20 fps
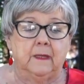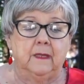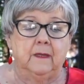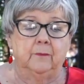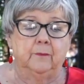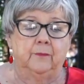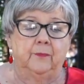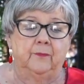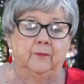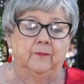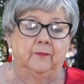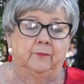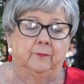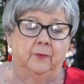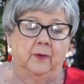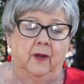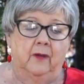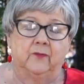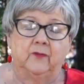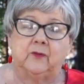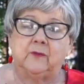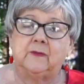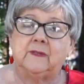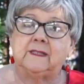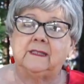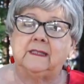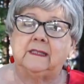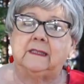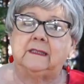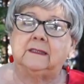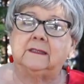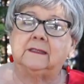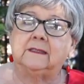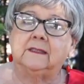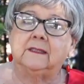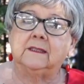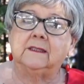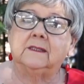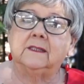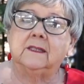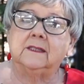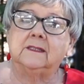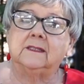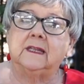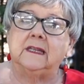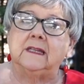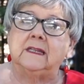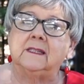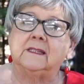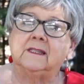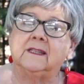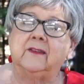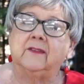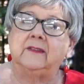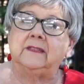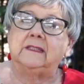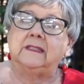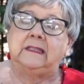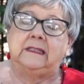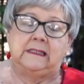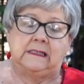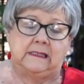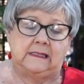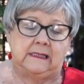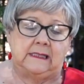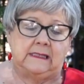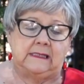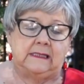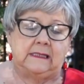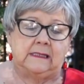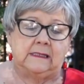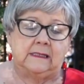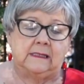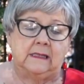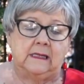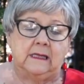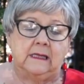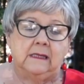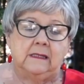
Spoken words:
In Proverbs 6:16 and 17, it says this,